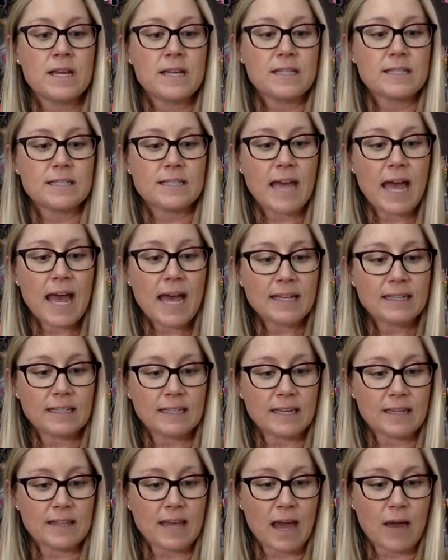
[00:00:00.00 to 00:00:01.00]

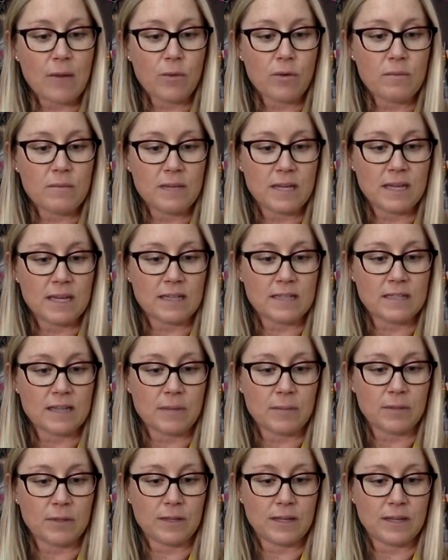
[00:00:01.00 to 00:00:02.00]
Sadly, that will mean
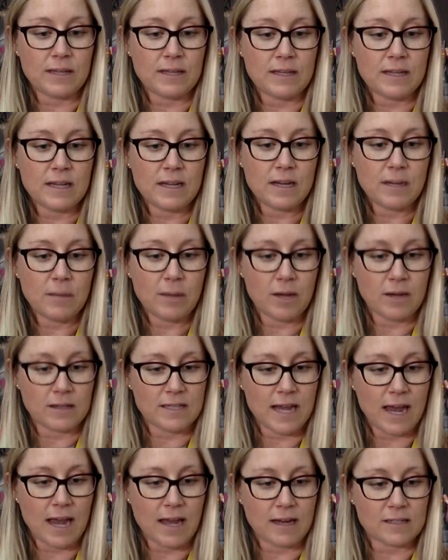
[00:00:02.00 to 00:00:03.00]
doubling the Ickabog
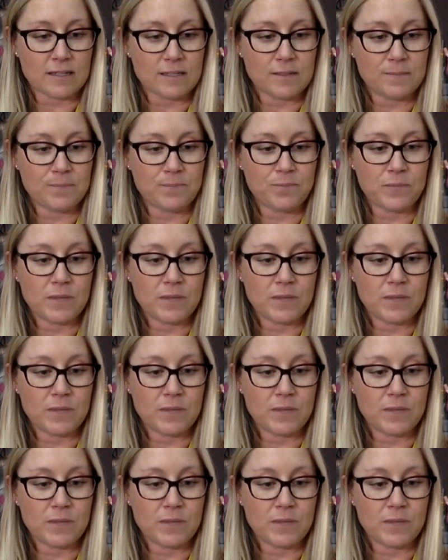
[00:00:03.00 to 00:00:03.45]
tax.